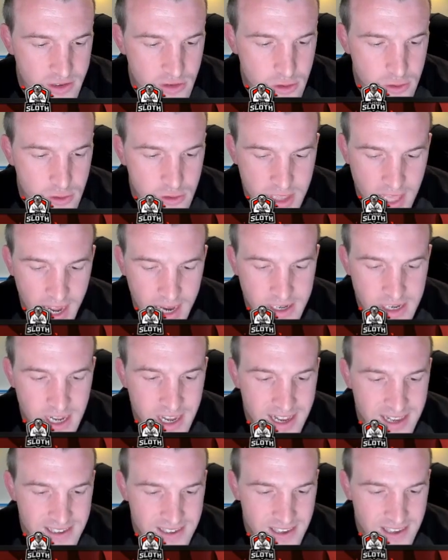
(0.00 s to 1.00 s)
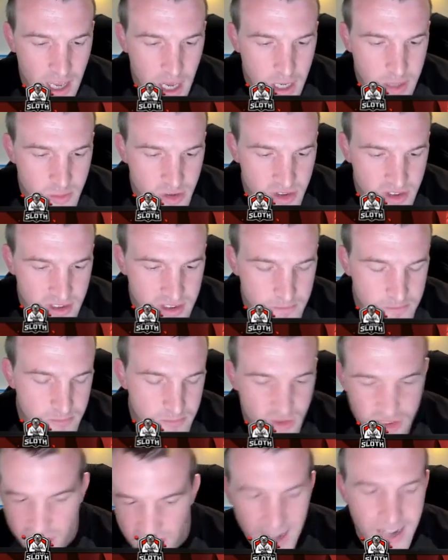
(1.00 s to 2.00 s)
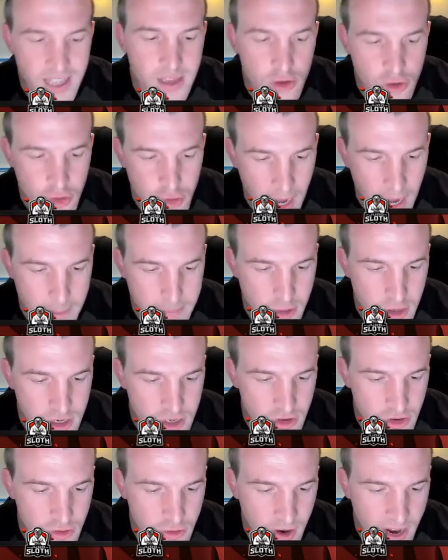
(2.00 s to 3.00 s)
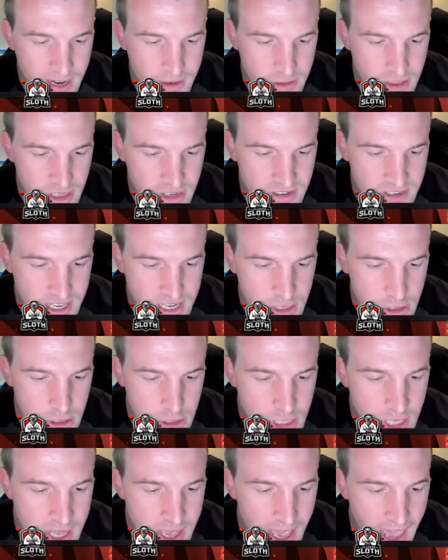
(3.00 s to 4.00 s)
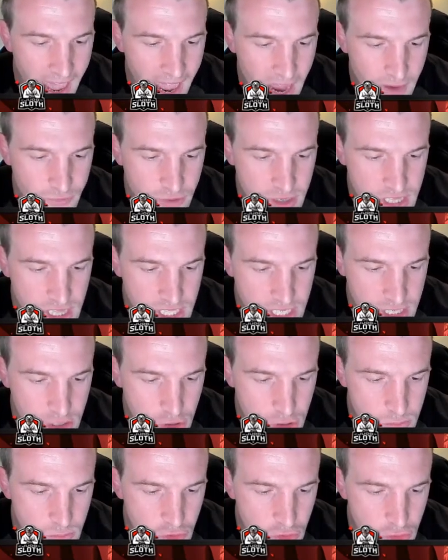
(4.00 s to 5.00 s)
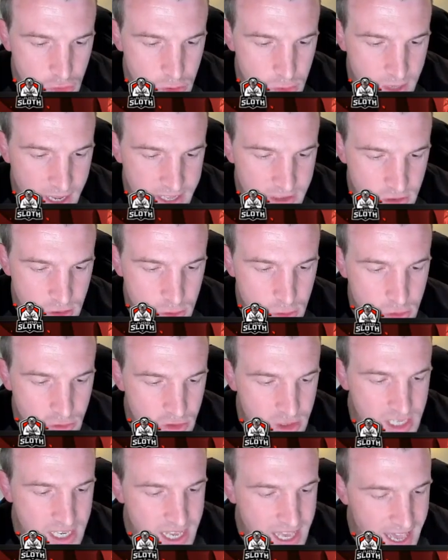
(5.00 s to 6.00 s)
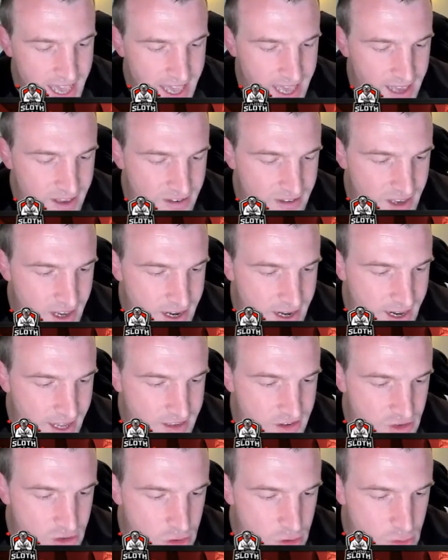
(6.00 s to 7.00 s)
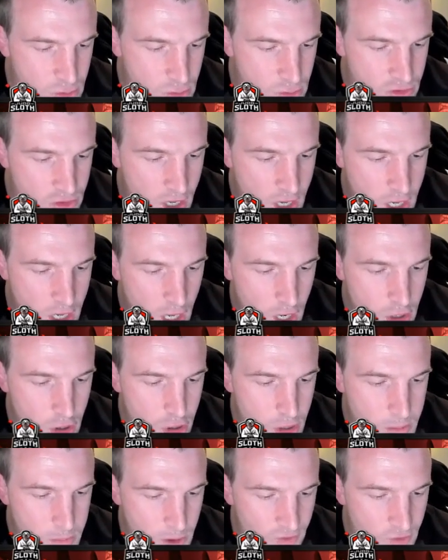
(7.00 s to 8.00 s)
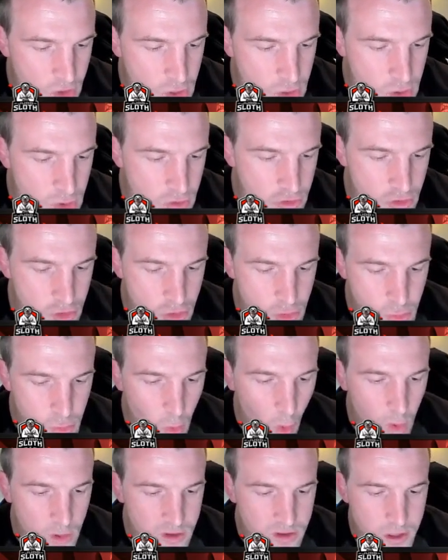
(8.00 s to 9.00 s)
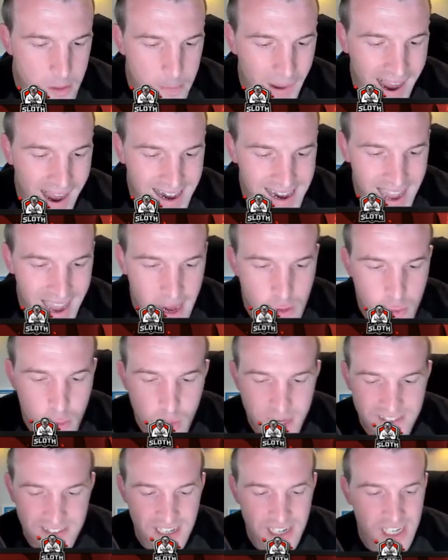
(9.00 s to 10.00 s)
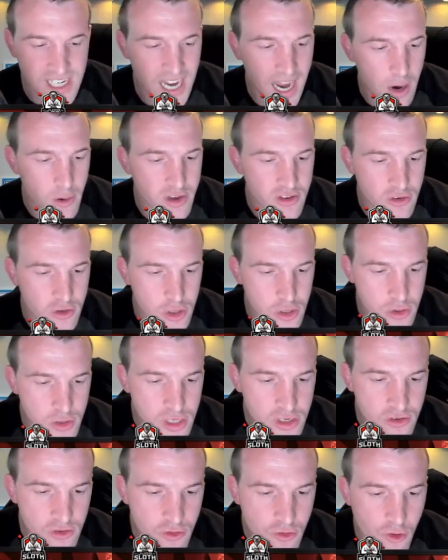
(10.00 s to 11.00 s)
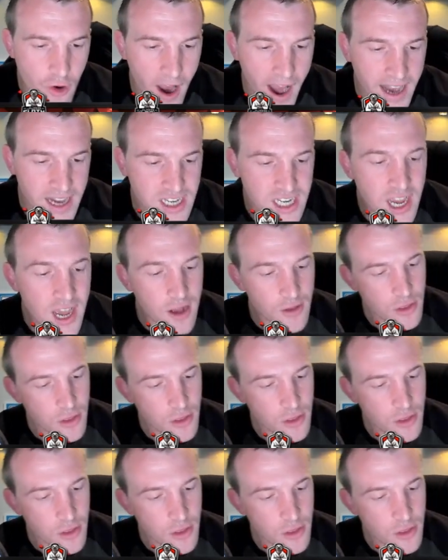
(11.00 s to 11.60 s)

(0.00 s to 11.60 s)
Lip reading: Let's use that skeleton trap to distract the single. Everything comes through. Let's use the haste and let's use a couple of loons towards the back end wizard towers to distract.